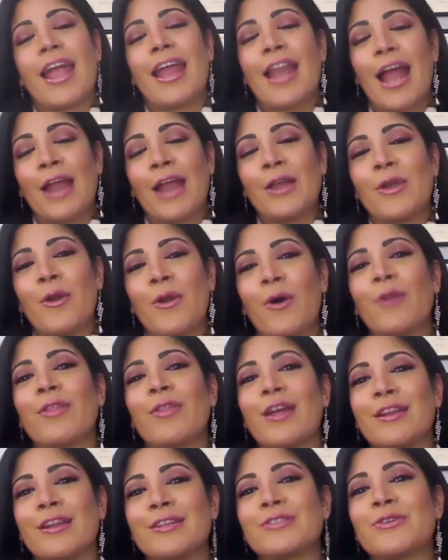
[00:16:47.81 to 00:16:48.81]
And I know
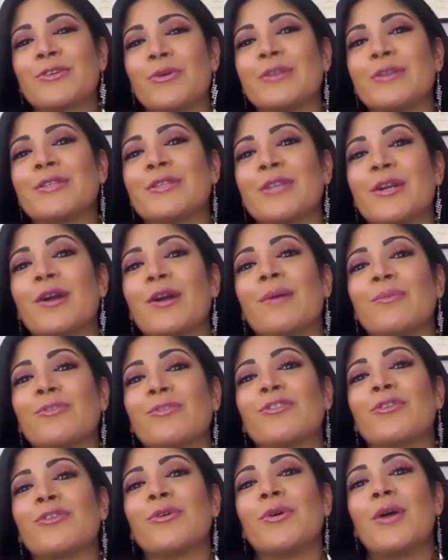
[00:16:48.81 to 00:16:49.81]
that it's going to come
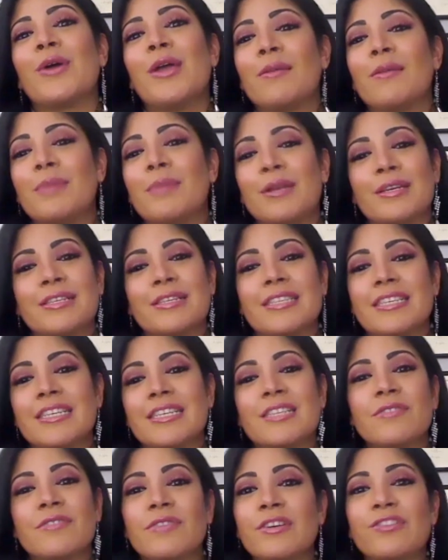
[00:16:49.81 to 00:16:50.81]
true because
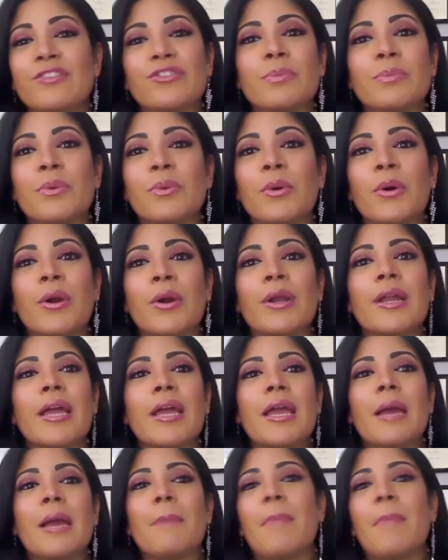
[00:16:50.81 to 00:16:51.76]
this vision board,